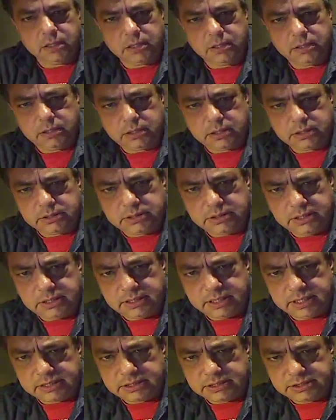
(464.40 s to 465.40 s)
and you can see
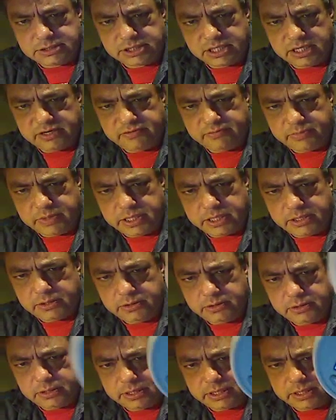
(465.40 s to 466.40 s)
that's the shade of my
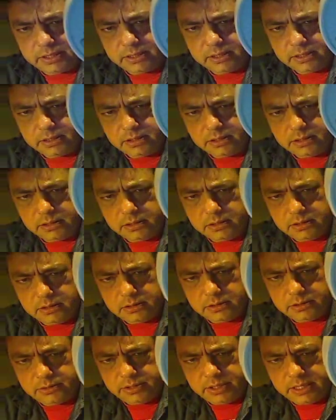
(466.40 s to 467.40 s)
tooth there,
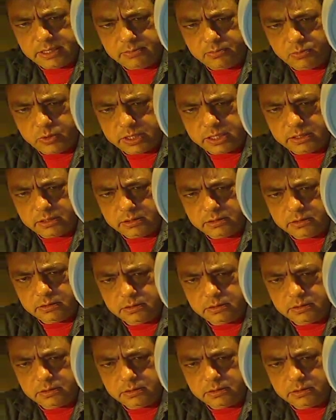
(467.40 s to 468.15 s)
3N1.